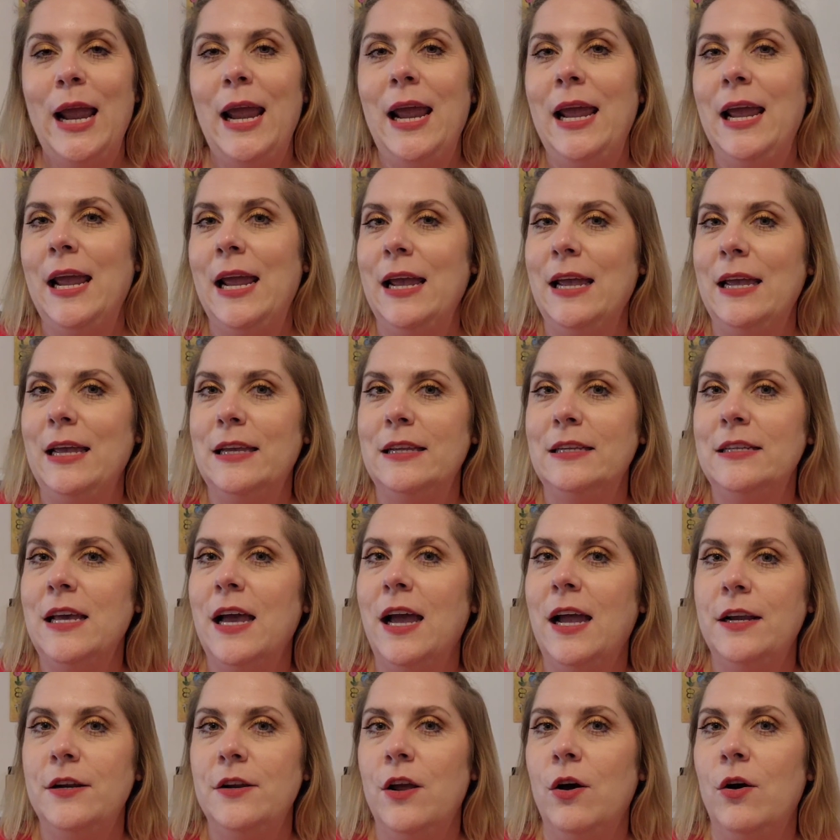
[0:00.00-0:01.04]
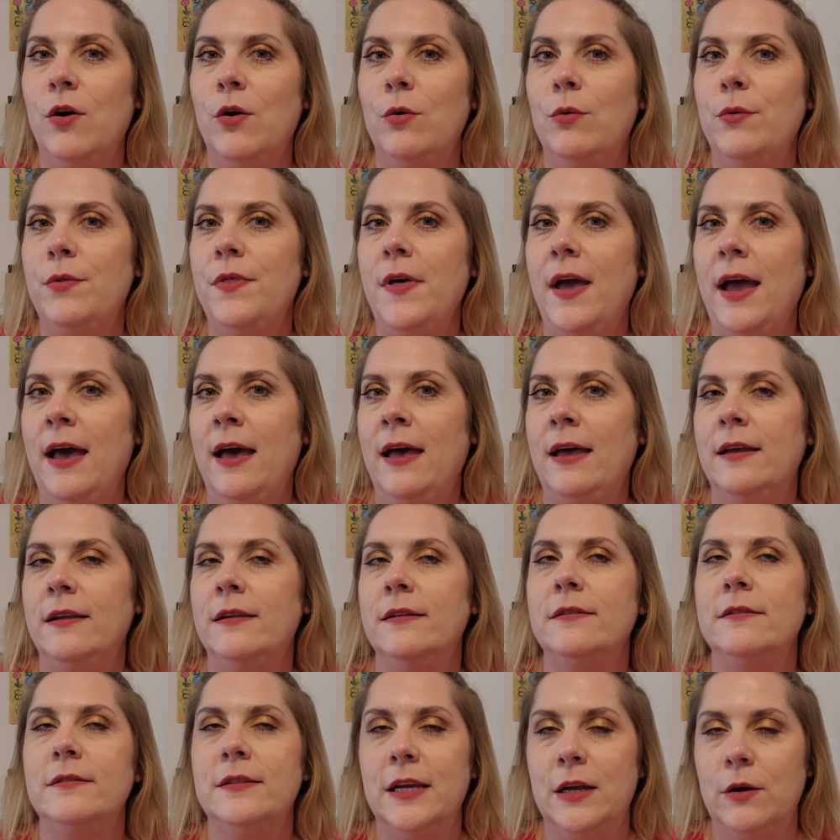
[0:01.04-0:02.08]
and I know
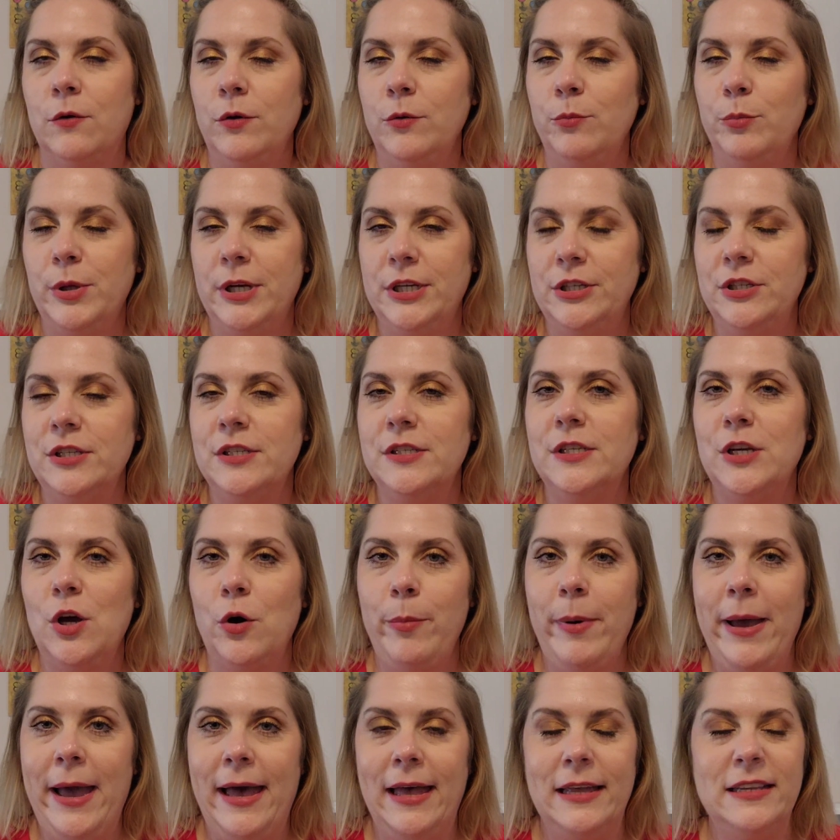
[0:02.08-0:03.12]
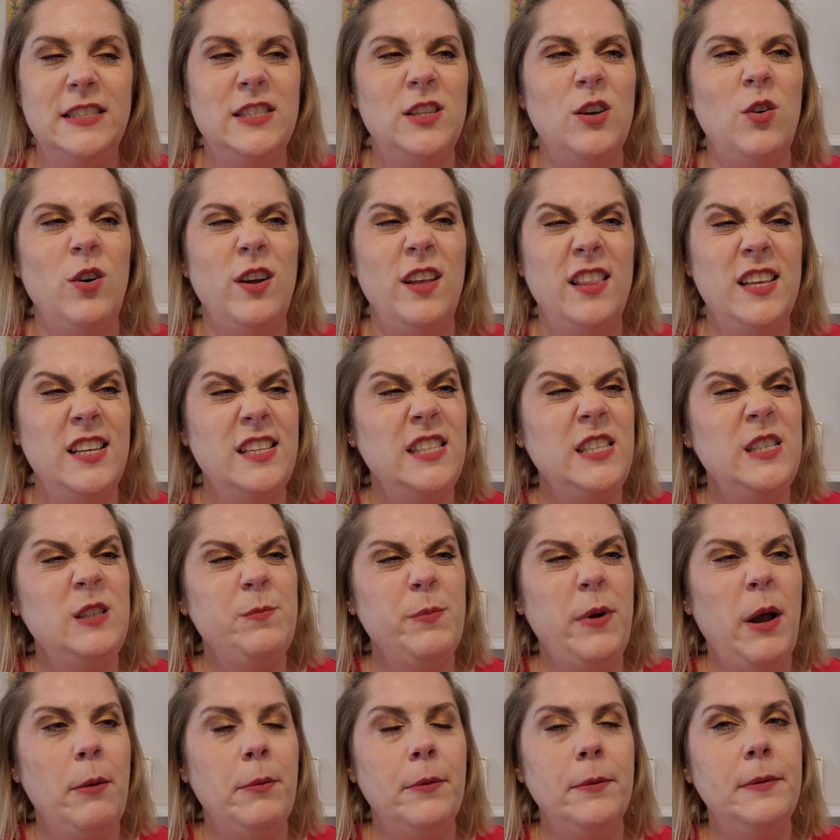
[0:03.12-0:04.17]
that liquid blushes go bad, so this is
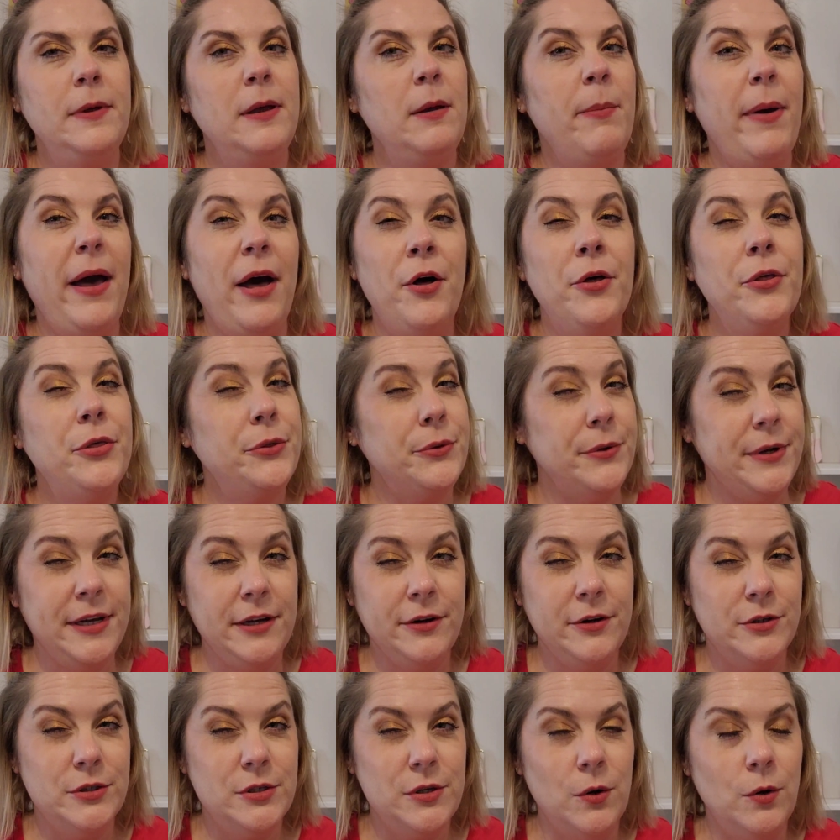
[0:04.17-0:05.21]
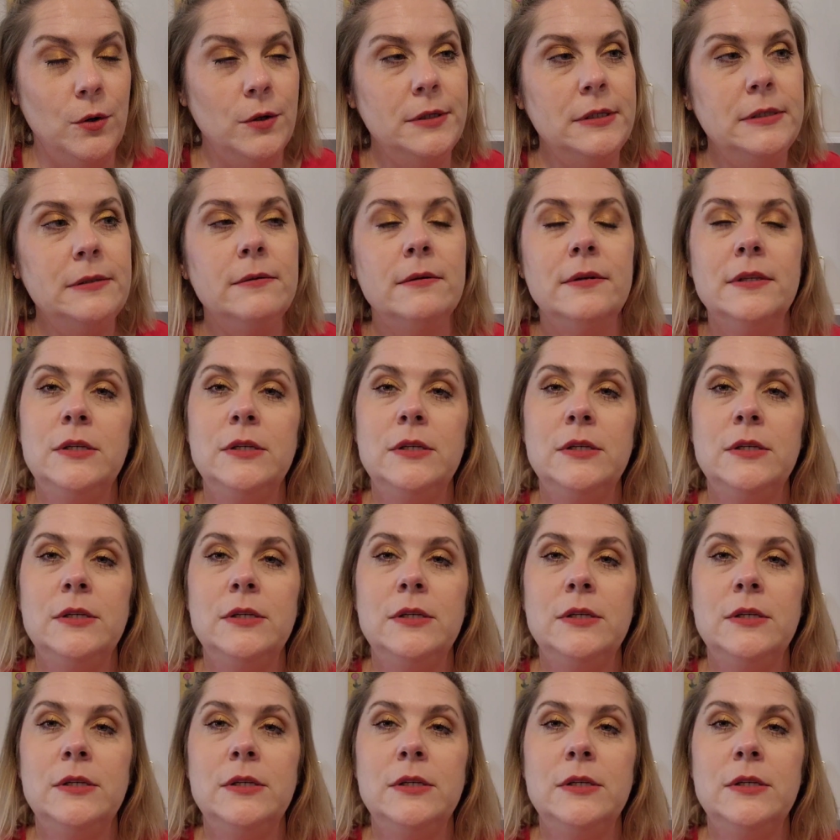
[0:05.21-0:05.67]
probably about three years old.